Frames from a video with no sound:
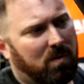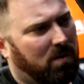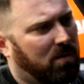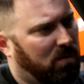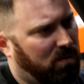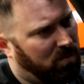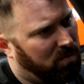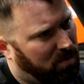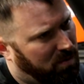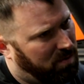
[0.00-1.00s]
It's probably going
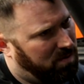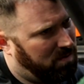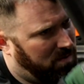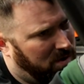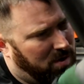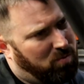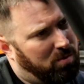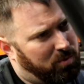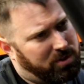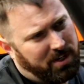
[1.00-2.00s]
right back to the same spot.
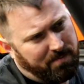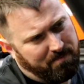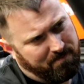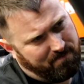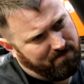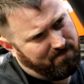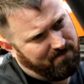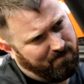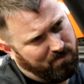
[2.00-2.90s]
One more time? Just spite you.